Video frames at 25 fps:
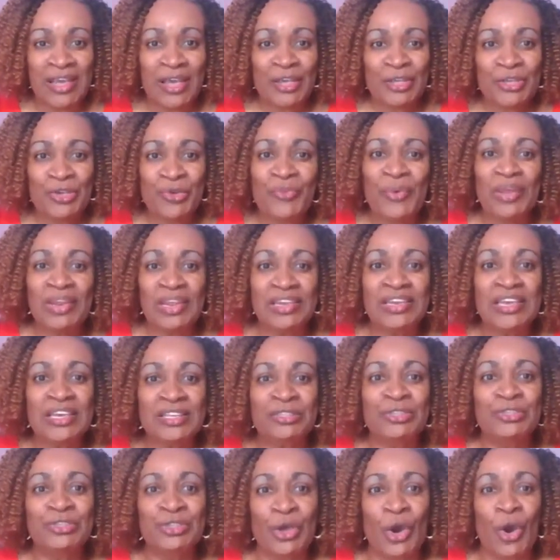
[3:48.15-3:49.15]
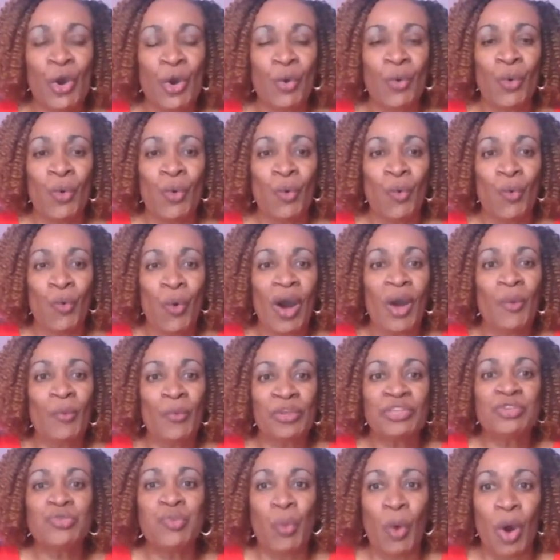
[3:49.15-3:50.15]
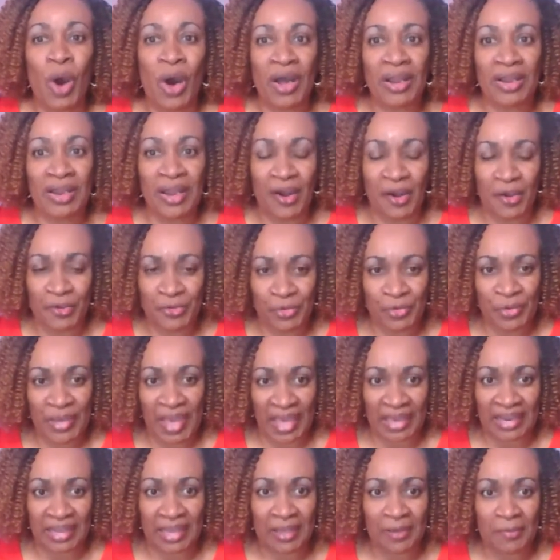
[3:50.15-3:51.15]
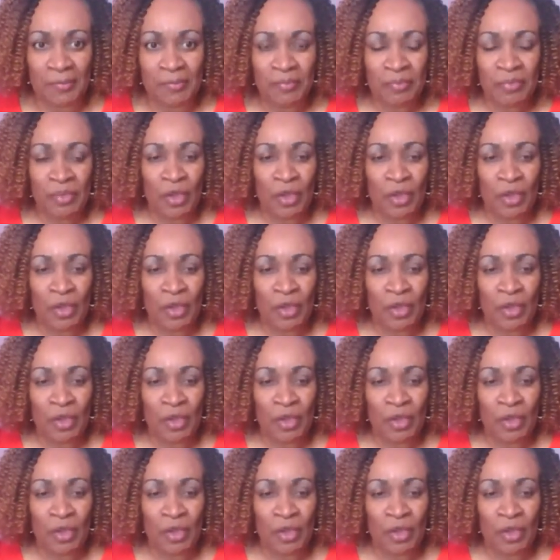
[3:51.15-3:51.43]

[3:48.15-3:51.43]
you really need to know which one are you getting.